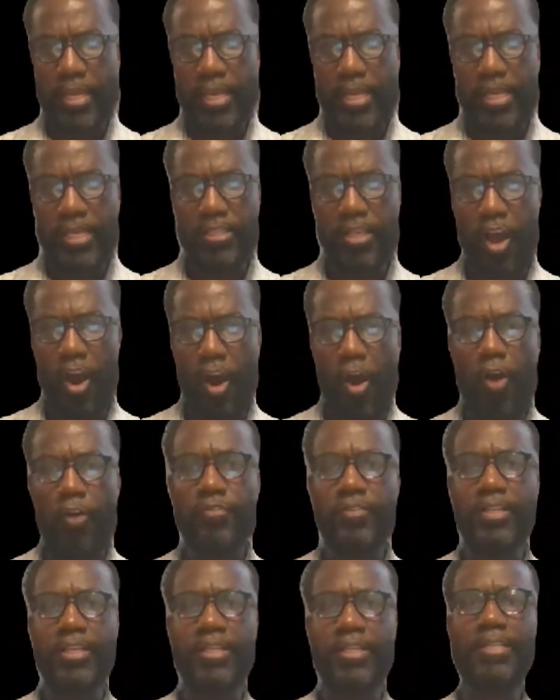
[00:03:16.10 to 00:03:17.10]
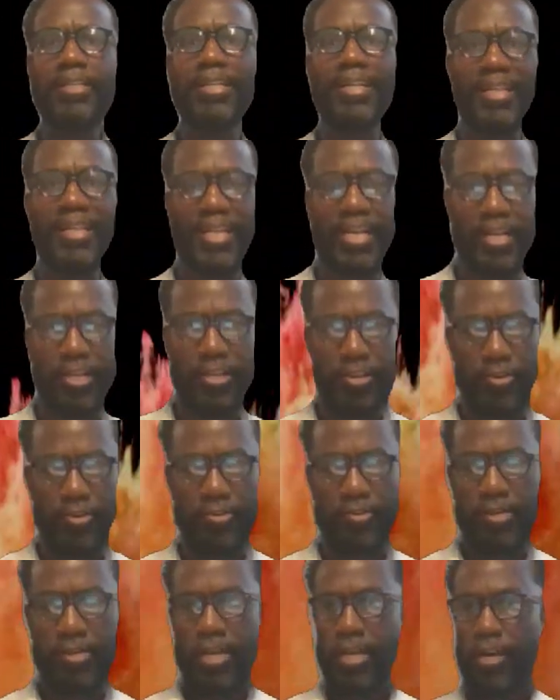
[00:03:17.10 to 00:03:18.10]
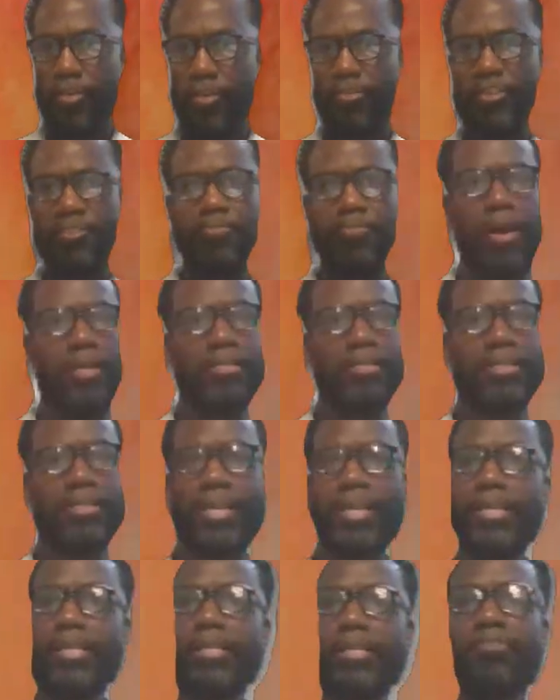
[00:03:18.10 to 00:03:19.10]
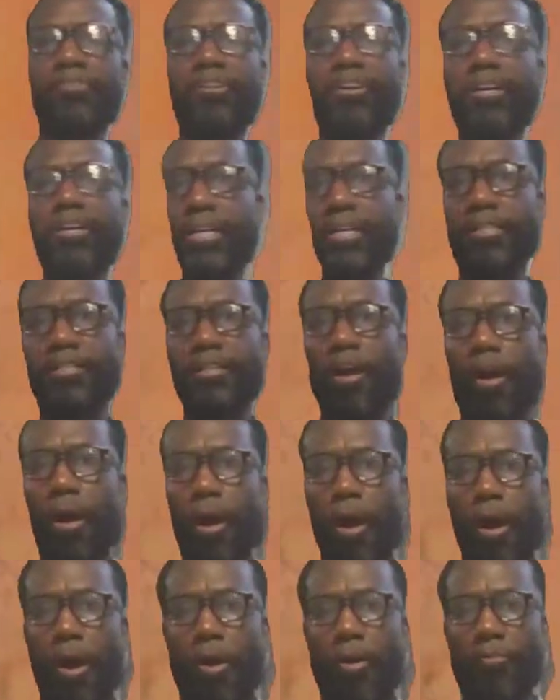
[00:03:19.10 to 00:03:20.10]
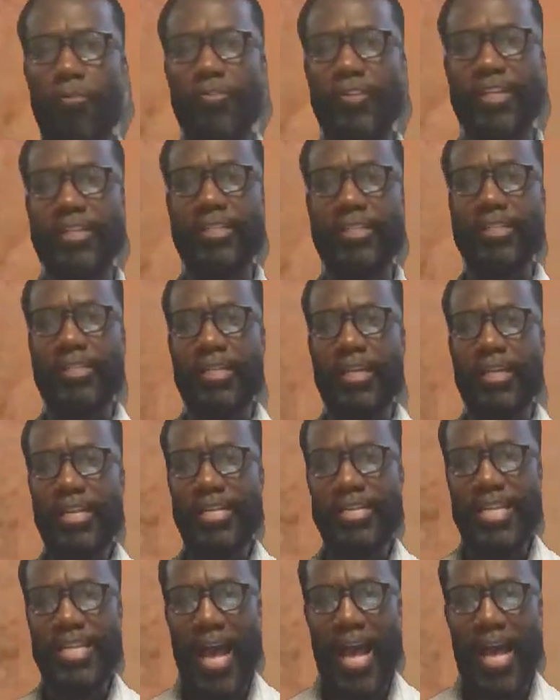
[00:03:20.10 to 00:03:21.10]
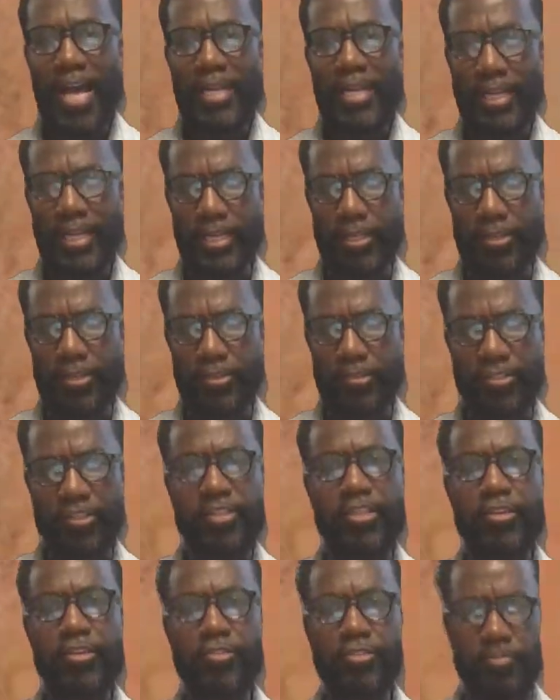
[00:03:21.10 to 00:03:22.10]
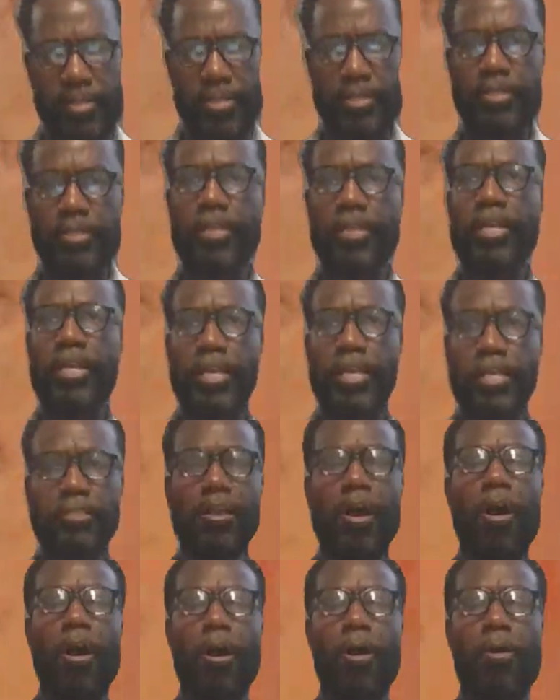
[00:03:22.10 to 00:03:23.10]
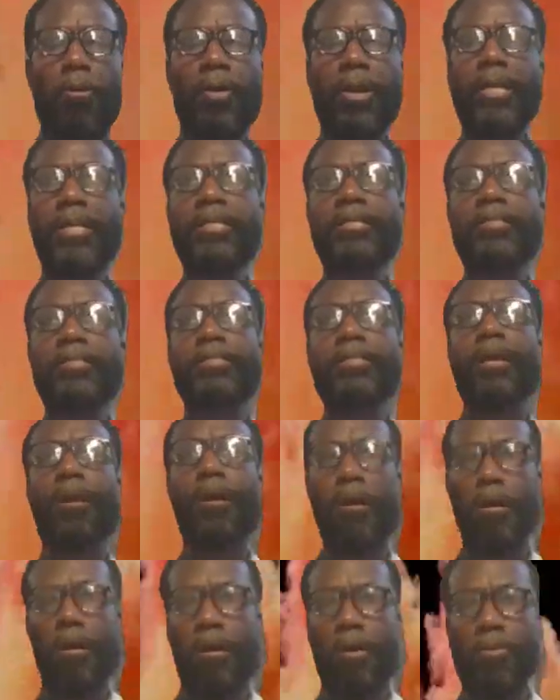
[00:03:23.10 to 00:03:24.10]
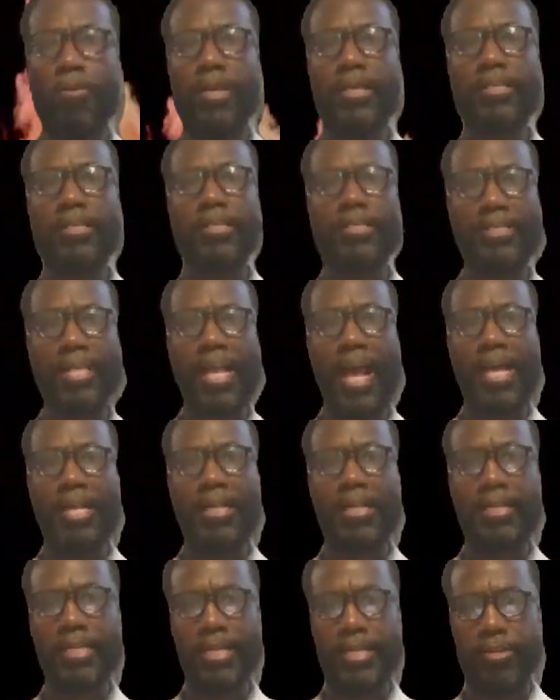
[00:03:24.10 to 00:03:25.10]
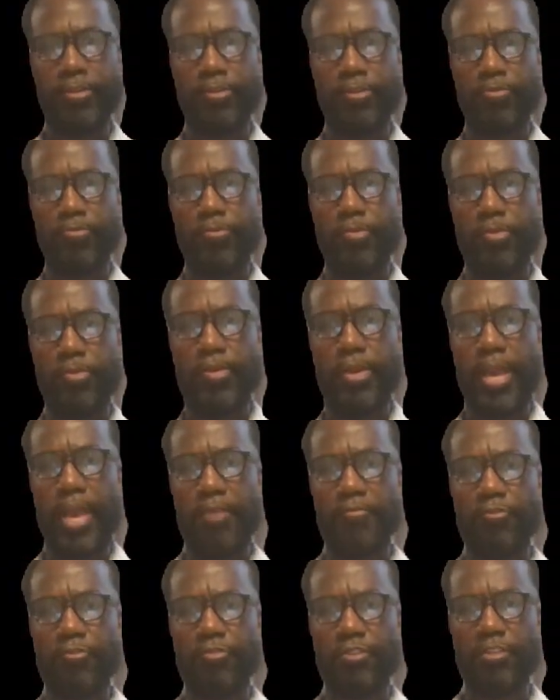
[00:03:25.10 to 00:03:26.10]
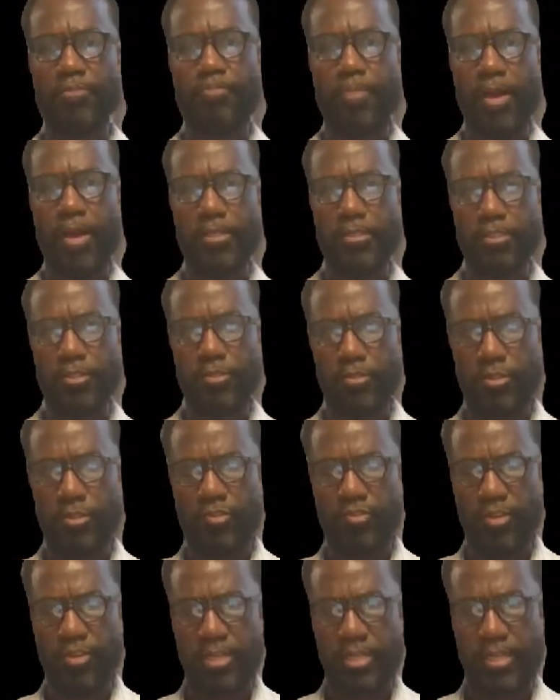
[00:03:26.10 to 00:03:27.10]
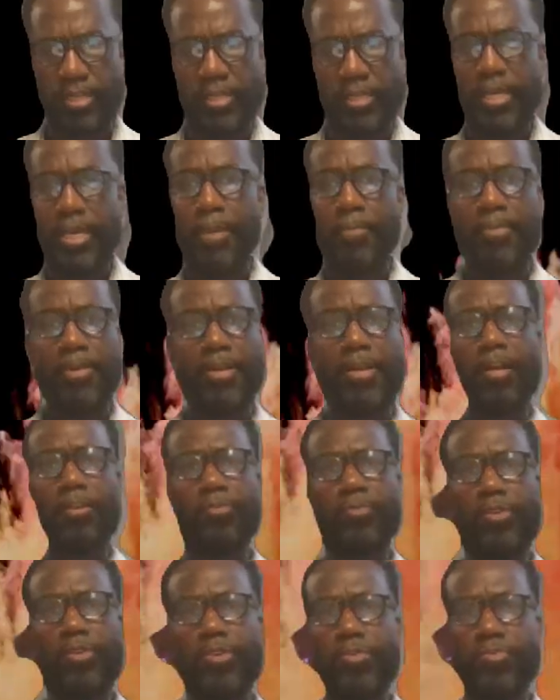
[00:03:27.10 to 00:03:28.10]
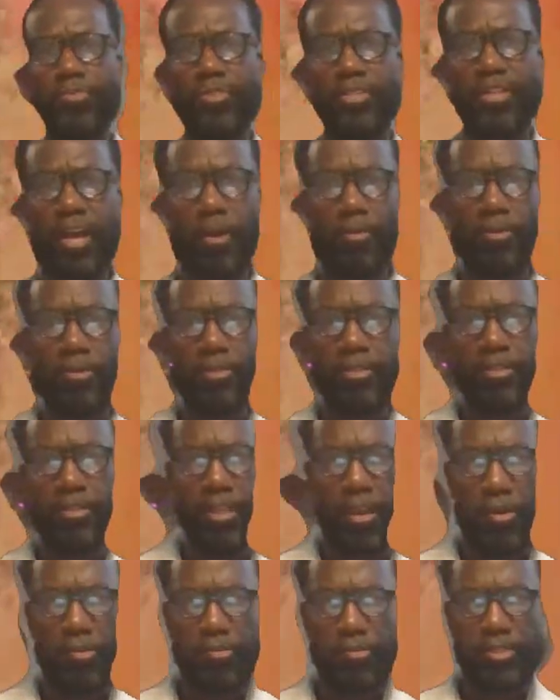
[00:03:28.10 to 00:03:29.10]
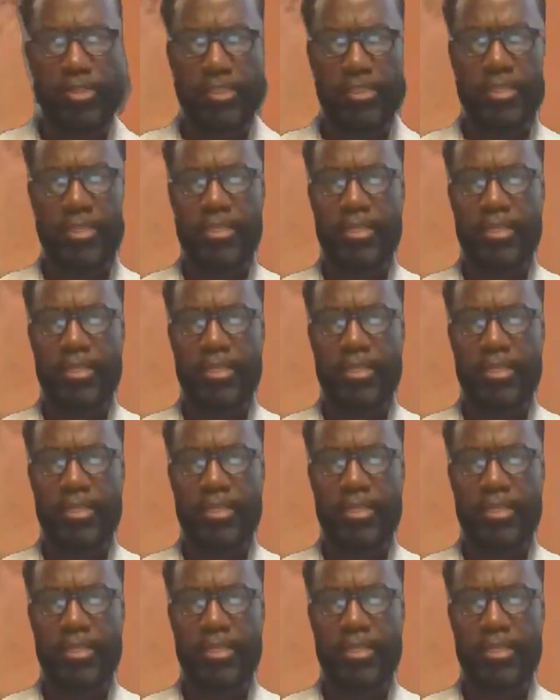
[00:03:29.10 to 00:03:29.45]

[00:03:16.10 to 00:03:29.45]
is often linear. A response to any drug is often nonlinear, excuse me. It's always nonlinear when you have a response to a drug, because when you double the dosage,